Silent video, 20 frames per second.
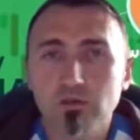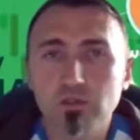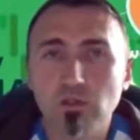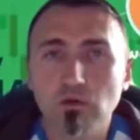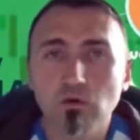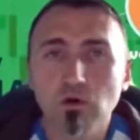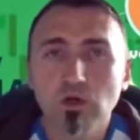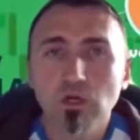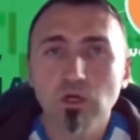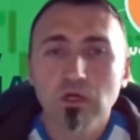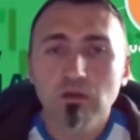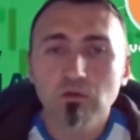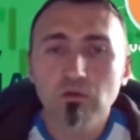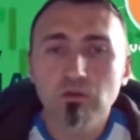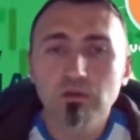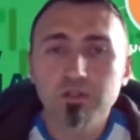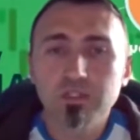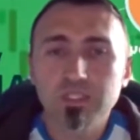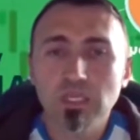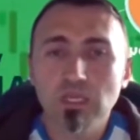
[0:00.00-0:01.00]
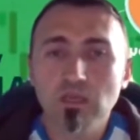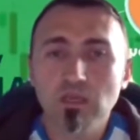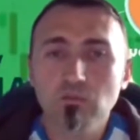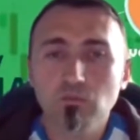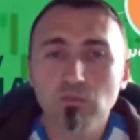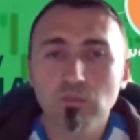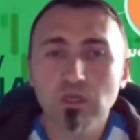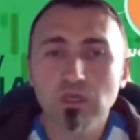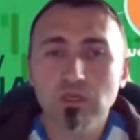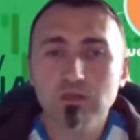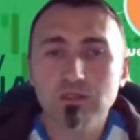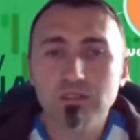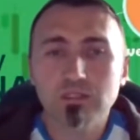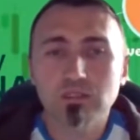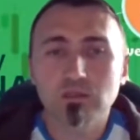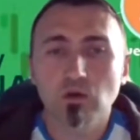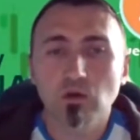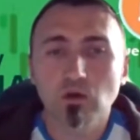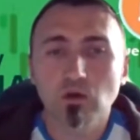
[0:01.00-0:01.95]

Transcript: So the same as